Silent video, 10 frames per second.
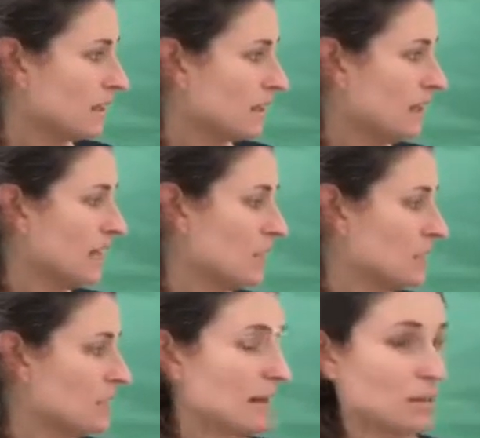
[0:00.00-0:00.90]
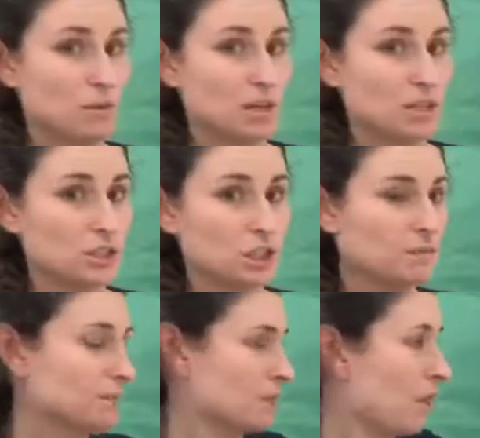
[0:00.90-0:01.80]
Yellow, red, and orange.
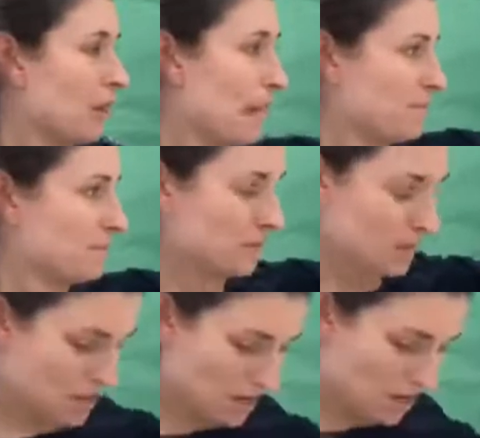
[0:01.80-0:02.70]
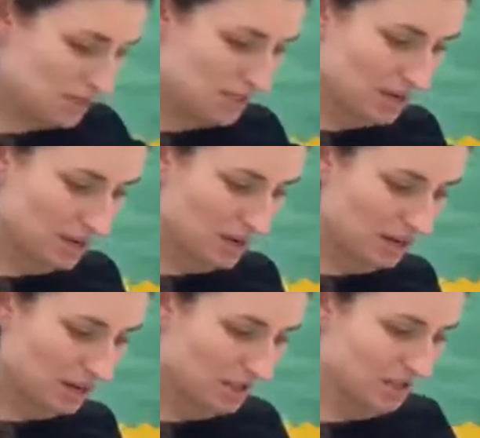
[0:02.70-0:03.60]
Okay, so I
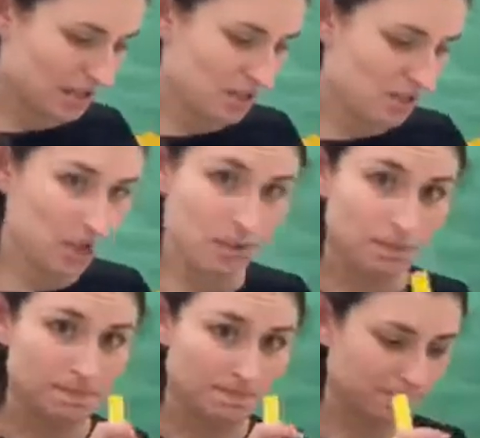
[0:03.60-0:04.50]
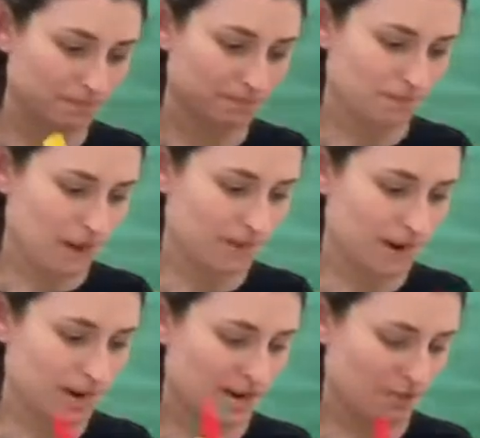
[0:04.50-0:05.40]
got my yellow, my
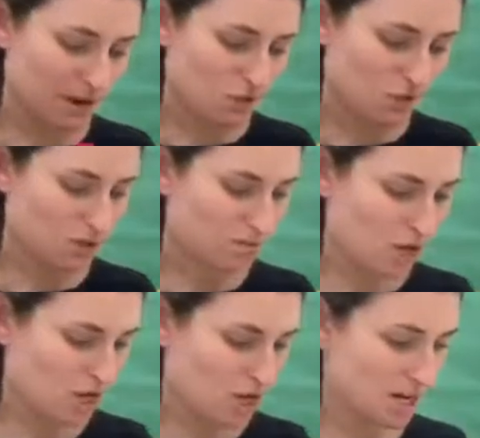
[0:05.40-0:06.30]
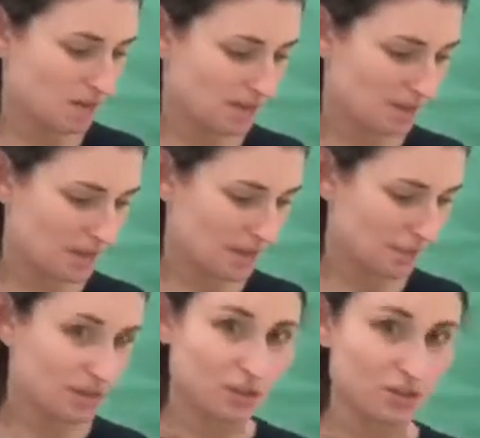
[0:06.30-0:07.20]
red, and my orange marker. I'll
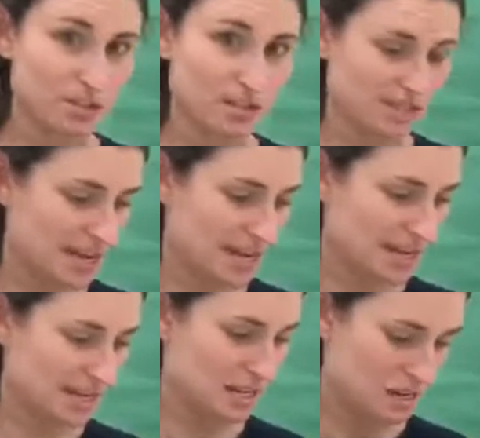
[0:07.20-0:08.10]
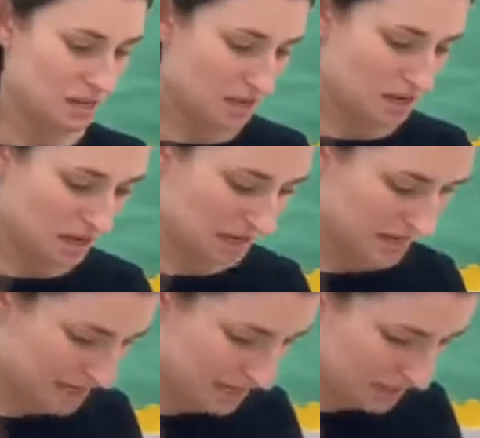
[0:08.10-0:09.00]
put those to the side.
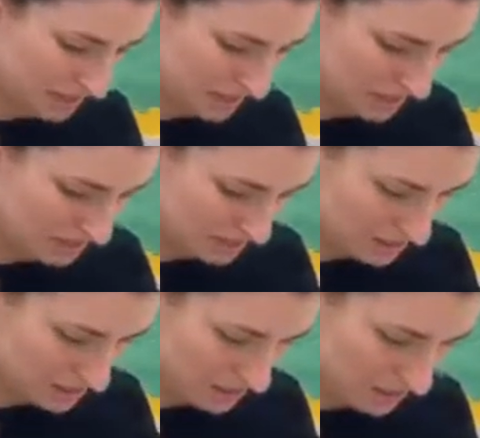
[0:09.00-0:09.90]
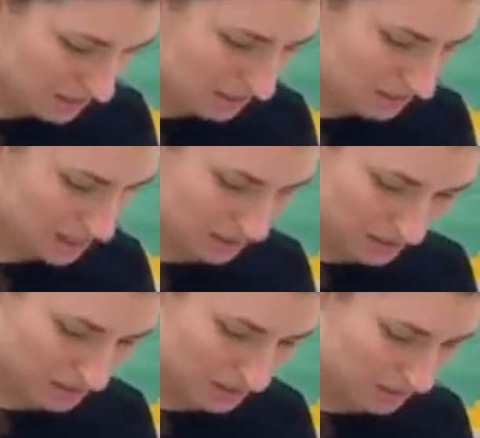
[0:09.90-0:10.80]
And a
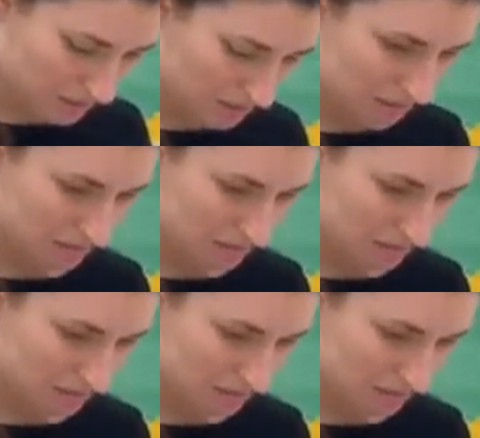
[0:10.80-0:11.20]
yellow,